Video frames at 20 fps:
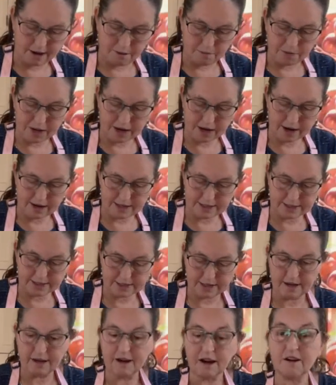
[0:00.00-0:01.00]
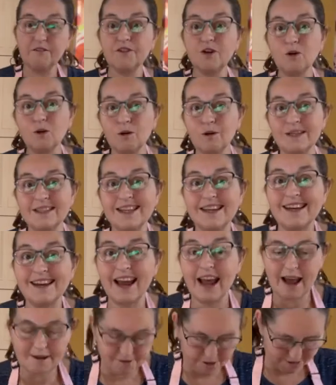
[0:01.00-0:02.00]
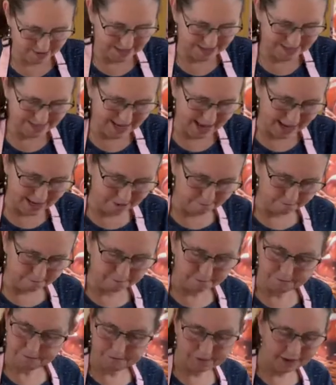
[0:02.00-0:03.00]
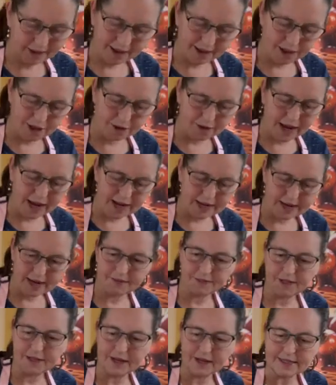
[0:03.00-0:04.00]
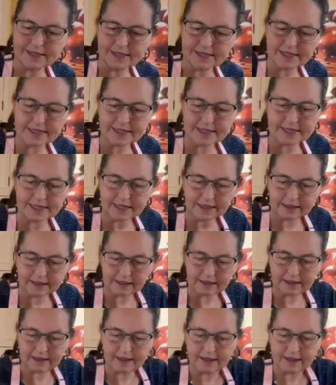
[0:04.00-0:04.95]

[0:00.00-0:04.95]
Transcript: because of course after it's set you can't get the nuts to stick.